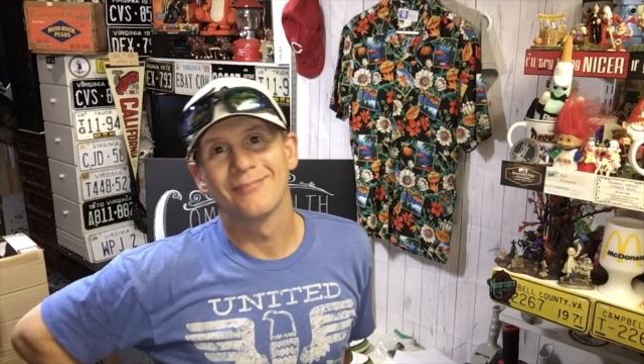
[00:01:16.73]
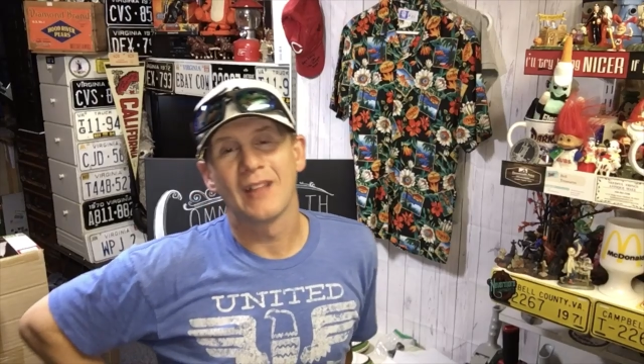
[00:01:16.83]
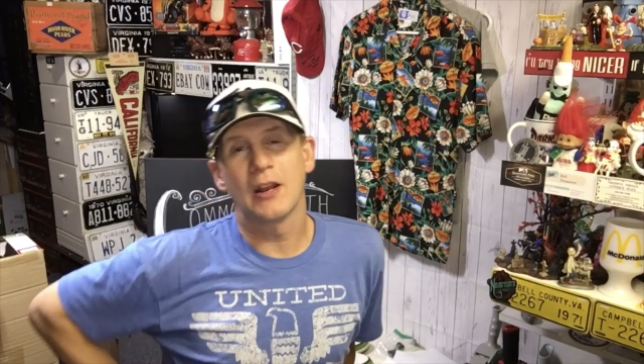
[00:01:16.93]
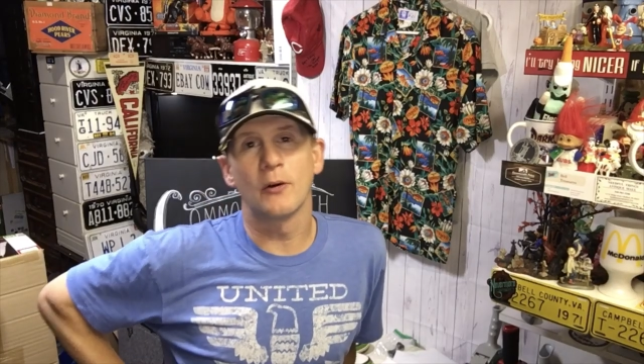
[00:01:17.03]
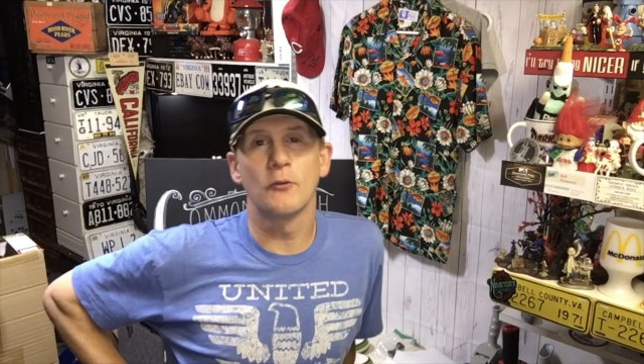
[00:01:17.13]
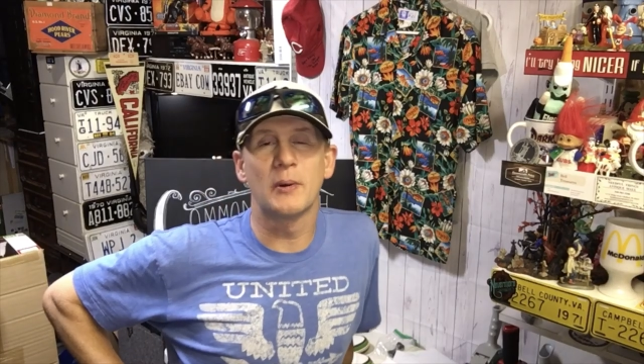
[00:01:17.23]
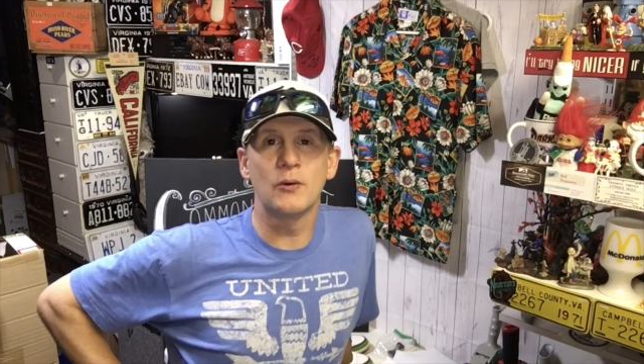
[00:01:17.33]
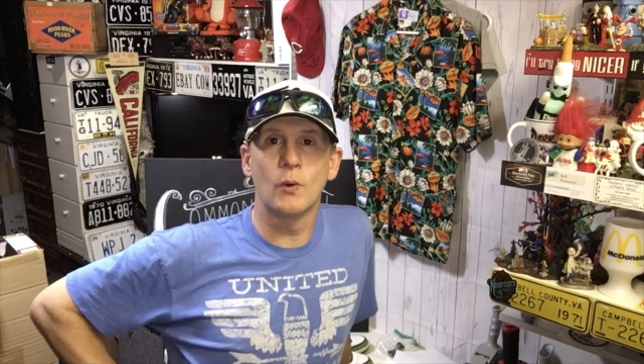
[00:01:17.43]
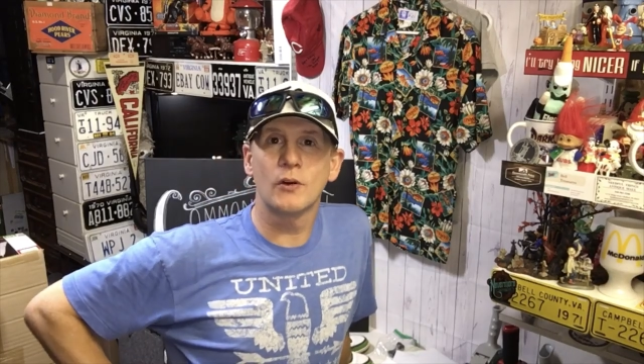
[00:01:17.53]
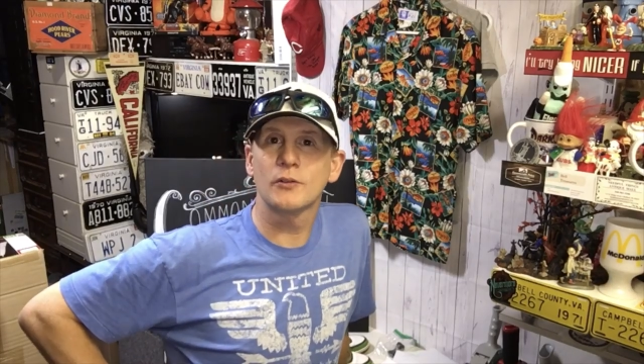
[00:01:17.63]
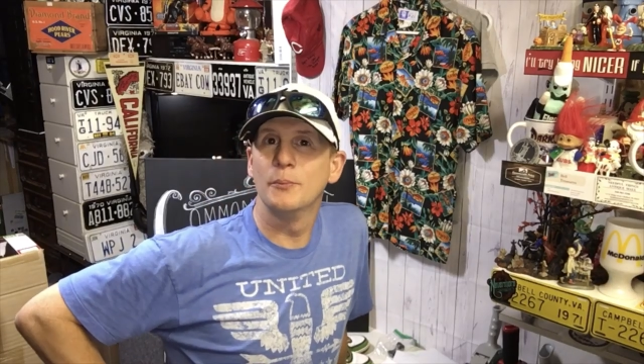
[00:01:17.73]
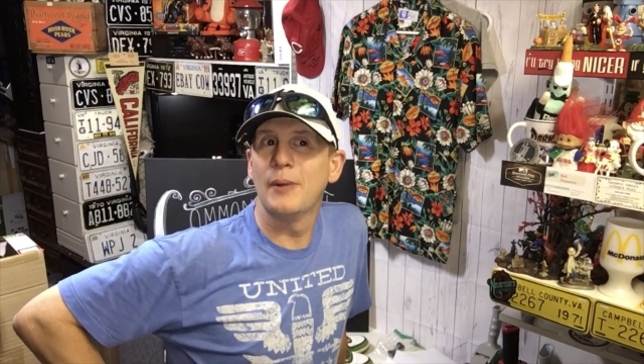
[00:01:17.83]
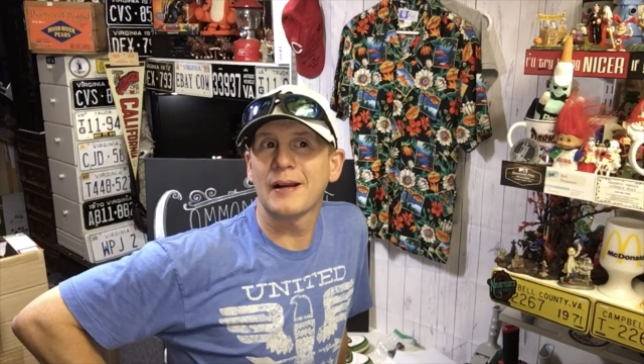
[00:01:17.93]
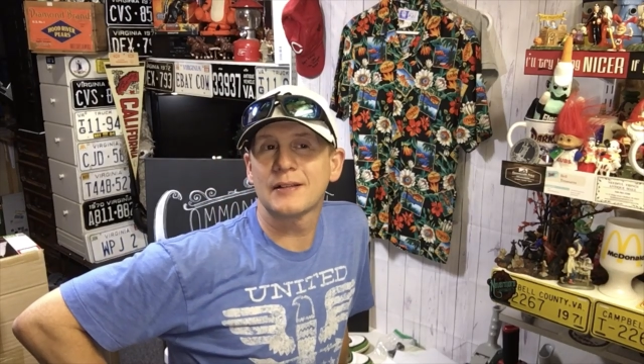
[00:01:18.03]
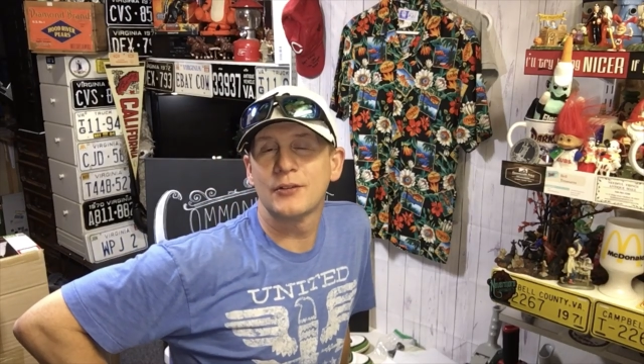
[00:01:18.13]
Hello everybody, welcome
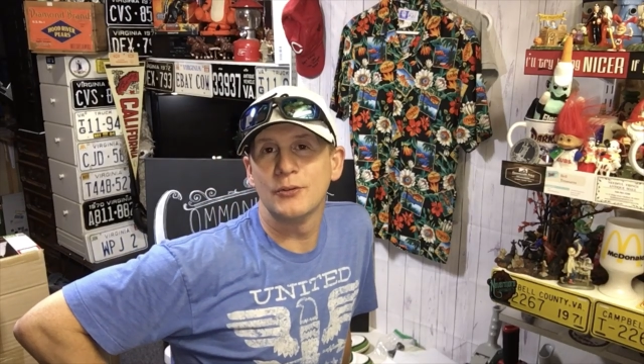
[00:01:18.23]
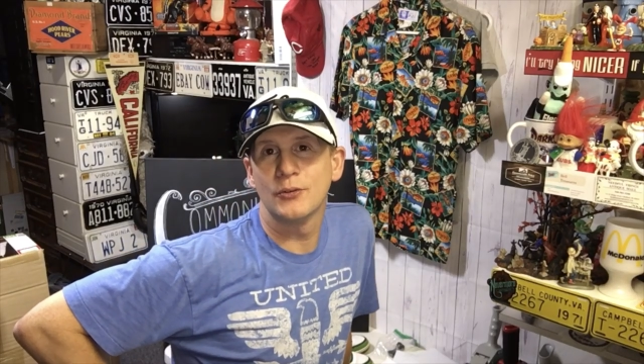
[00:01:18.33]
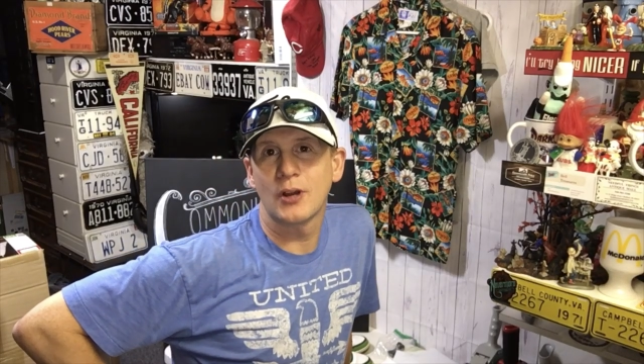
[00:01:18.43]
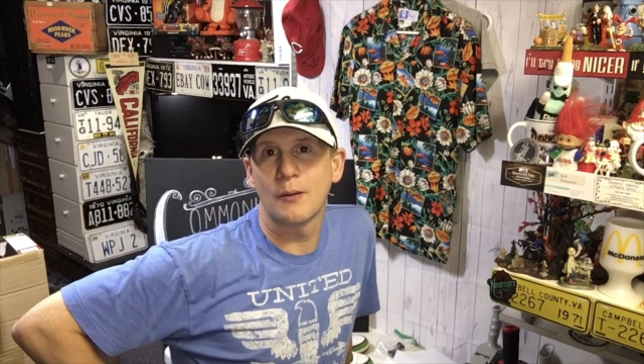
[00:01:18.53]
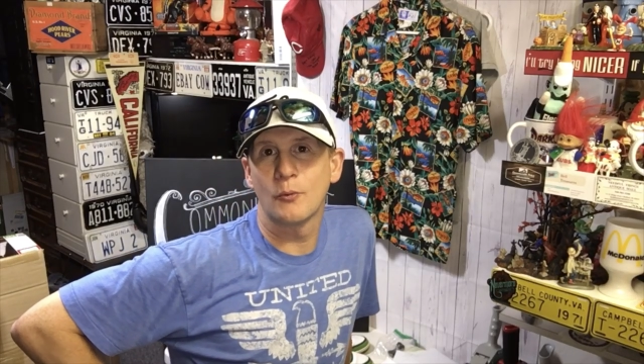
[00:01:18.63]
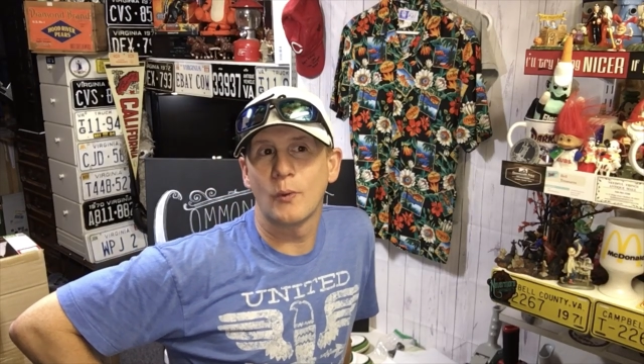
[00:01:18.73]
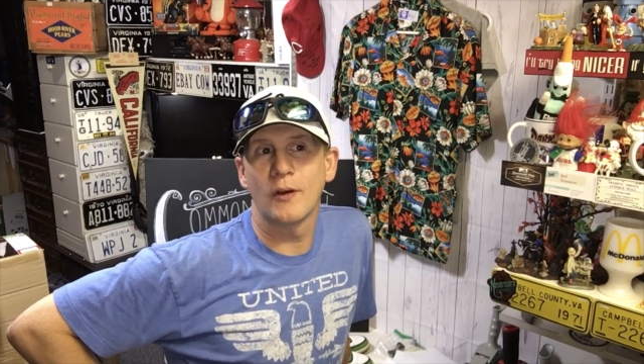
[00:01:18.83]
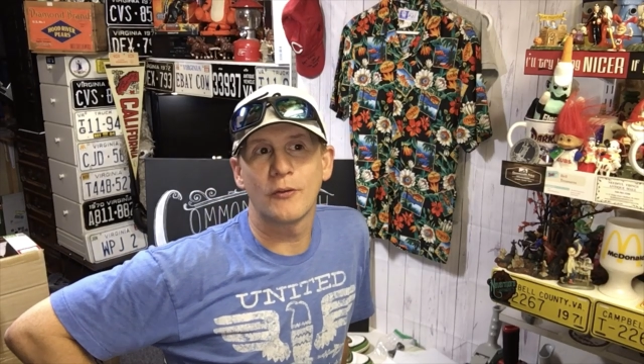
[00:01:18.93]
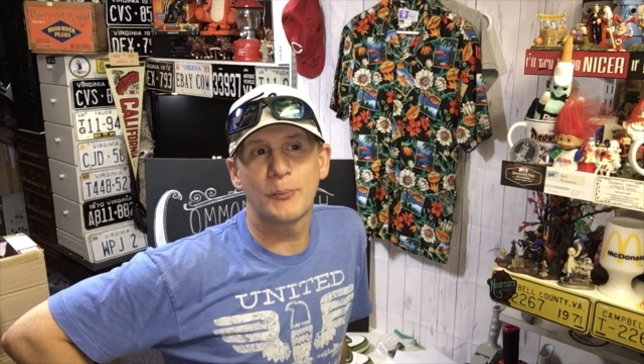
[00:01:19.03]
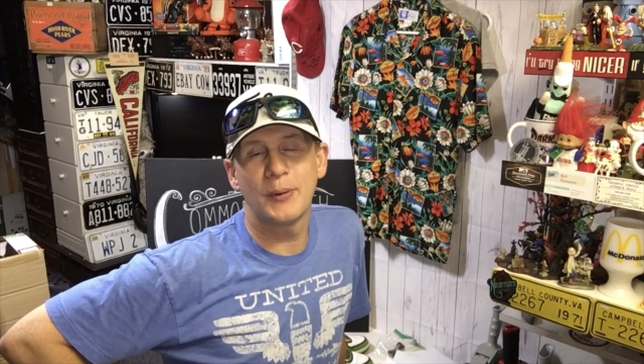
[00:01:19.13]
back to Commonwealth